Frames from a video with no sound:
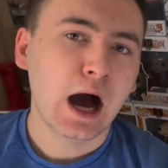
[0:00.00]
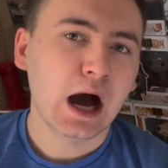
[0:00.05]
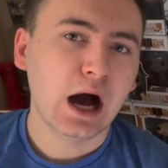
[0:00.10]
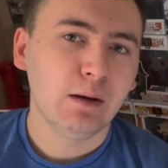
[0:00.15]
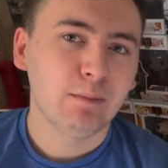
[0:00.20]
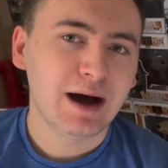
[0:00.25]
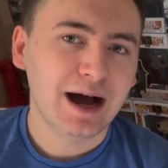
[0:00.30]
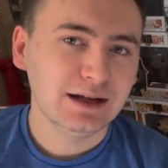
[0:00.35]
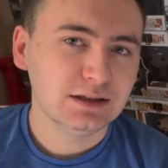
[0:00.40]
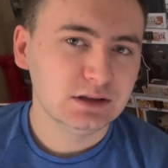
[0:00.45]

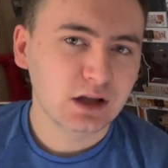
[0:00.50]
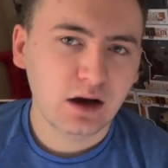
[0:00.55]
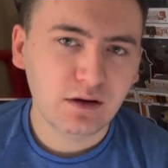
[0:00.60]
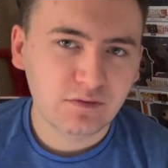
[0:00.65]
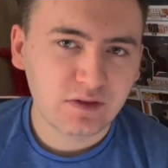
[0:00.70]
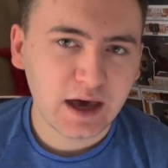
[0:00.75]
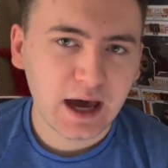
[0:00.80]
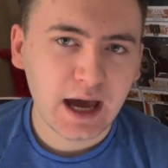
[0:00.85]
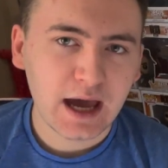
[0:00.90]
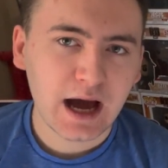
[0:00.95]
I
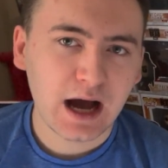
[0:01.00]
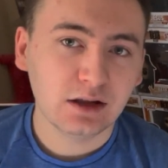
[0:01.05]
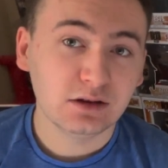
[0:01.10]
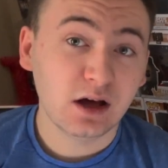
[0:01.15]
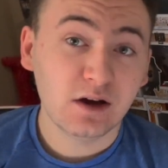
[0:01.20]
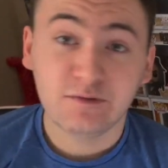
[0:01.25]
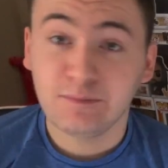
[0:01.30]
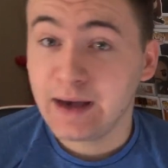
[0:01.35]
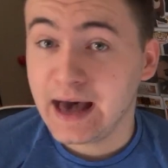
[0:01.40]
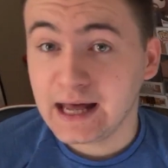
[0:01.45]
love that. I
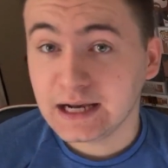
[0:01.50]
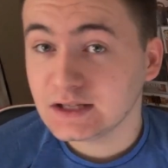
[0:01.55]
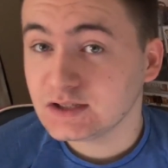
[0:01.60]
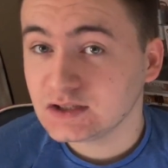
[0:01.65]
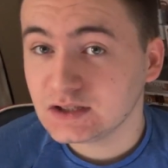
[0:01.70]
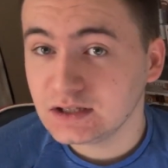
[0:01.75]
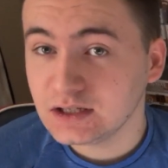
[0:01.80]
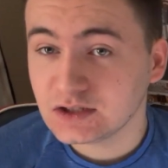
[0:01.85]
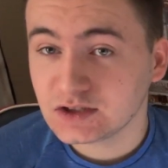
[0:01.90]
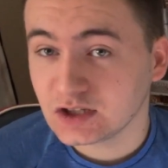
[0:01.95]
love
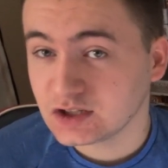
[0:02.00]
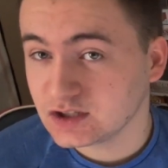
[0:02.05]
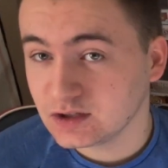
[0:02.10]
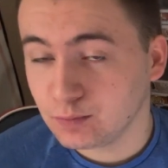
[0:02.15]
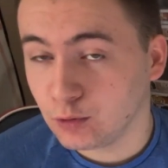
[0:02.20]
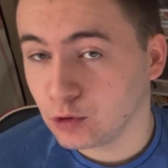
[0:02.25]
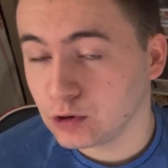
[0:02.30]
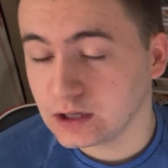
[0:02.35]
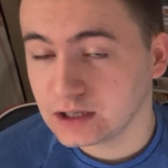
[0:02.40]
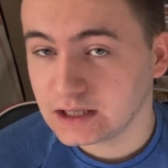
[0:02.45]
Madison as a
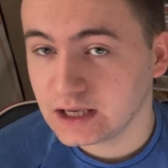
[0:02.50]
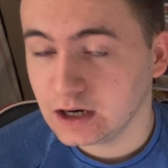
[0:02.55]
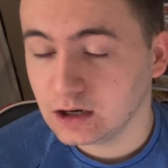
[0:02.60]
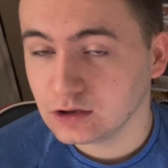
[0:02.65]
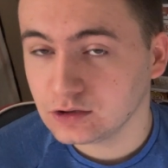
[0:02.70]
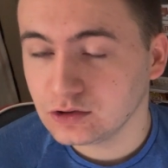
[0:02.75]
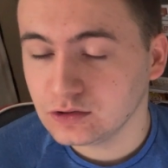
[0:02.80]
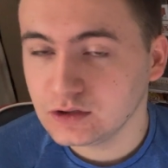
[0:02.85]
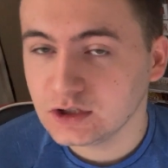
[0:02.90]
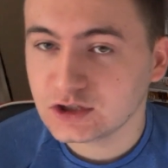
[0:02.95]
supporting
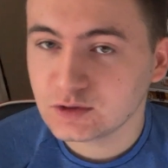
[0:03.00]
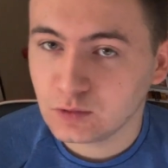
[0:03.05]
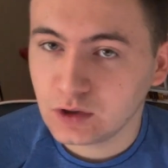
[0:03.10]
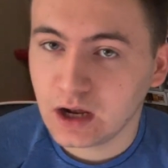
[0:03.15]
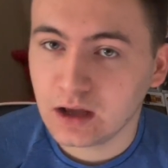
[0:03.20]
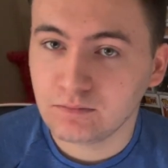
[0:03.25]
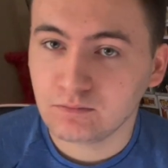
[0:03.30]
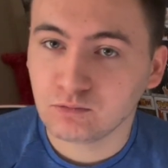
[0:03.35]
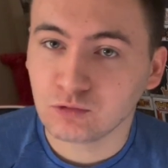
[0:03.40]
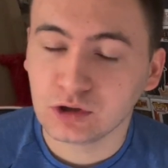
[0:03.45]
character in this
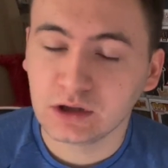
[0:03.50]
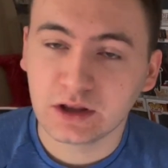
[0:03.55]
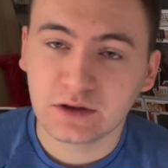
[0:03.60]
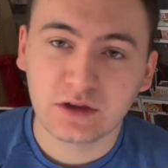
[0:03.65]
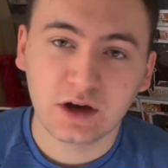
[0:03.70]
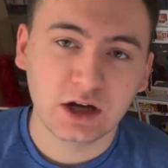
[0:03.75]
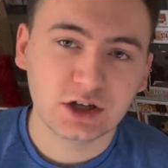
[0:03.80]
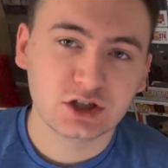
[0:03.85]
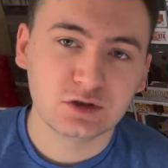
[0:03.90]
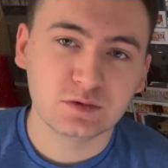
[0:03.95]
one. I really
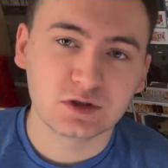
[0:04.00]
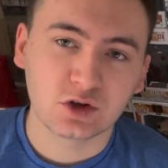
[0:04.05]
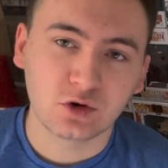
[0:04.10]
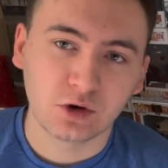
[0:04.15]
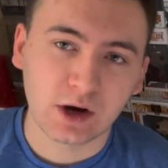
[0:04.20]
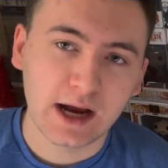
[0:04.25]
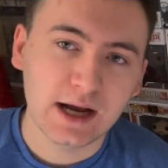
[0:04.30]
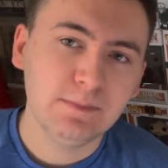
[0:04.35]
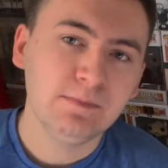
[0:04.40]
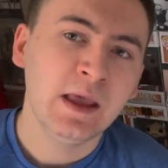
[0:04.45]
thought she was
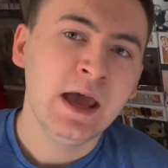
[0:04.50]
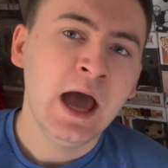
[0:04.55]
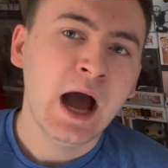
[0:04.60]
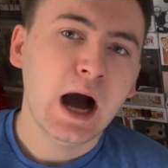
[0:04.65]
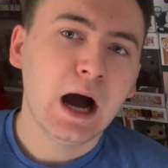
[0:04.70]
great.